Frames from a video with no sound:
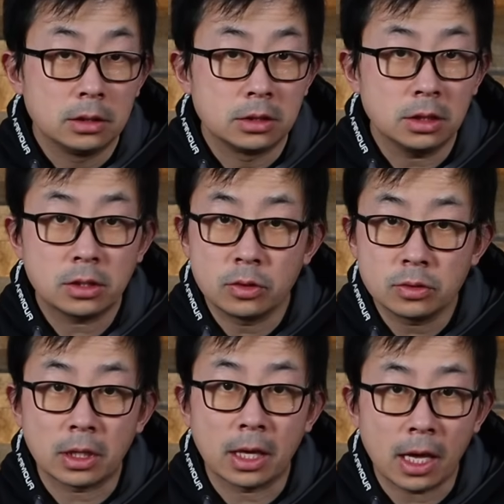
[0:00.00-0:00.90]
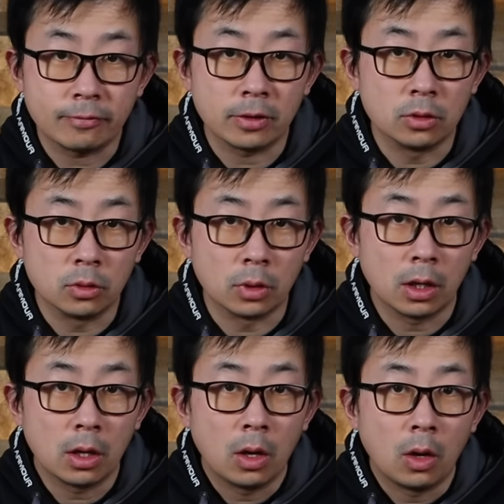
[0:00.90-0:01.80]
Just using heavier lure
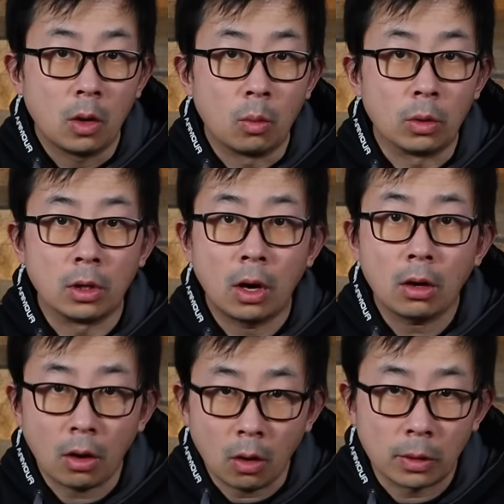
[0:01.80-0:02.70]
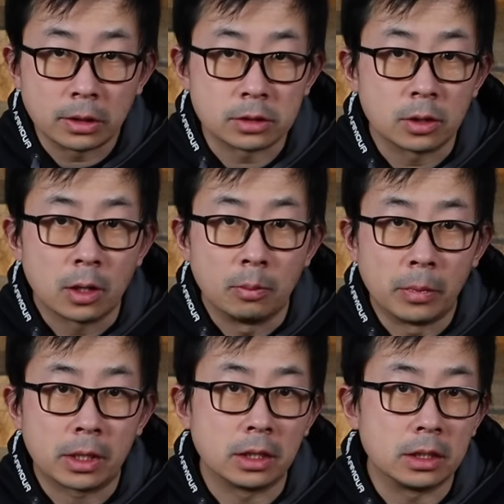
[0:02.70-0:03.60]
will not always
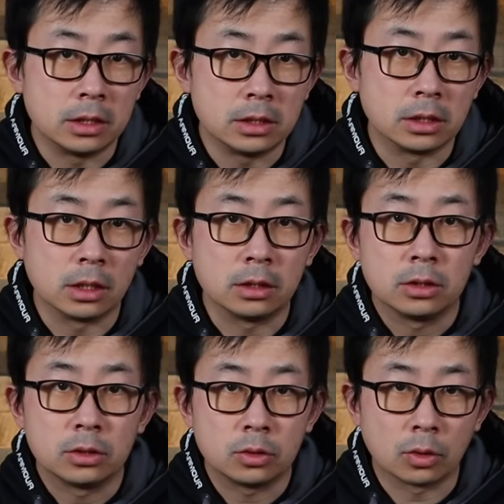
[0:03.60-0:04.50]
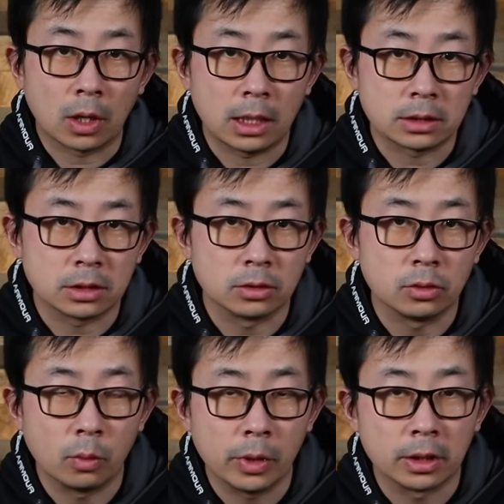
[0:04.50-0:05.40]
make it easier to cast
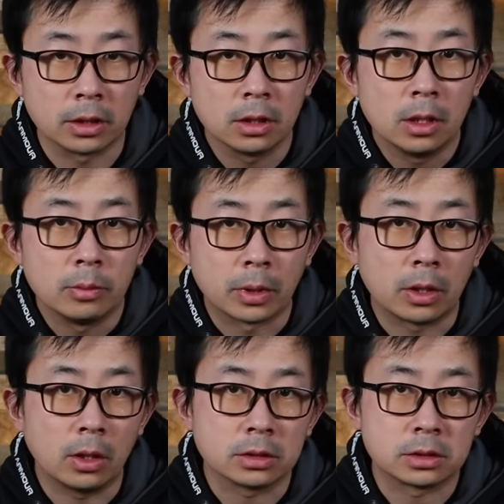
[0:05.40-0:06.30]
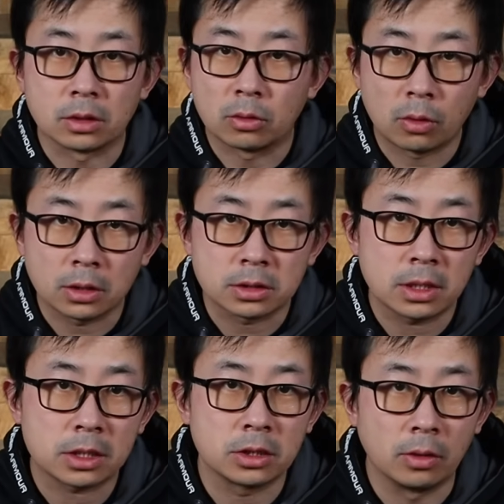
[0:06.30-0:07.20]
into wind because the
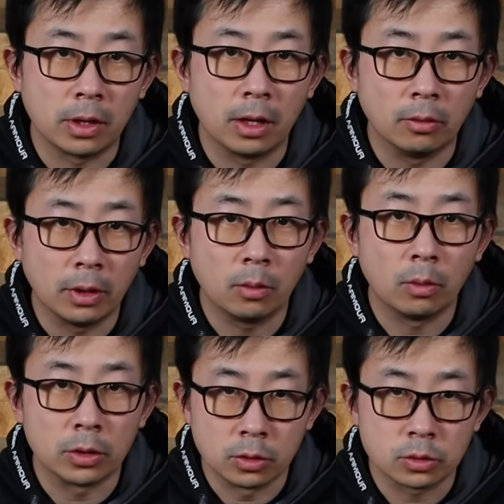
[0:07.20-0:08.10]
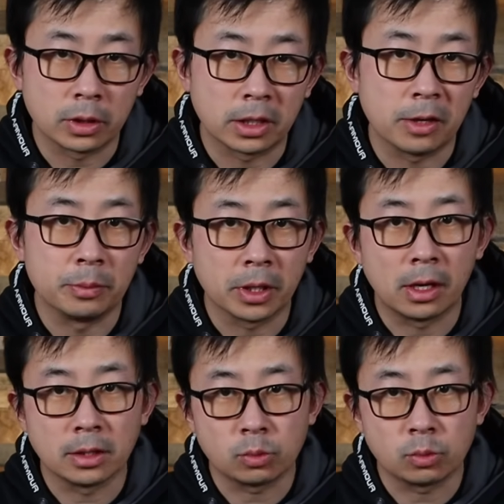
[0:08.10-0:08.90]
cross-sectional area will usually get bigger as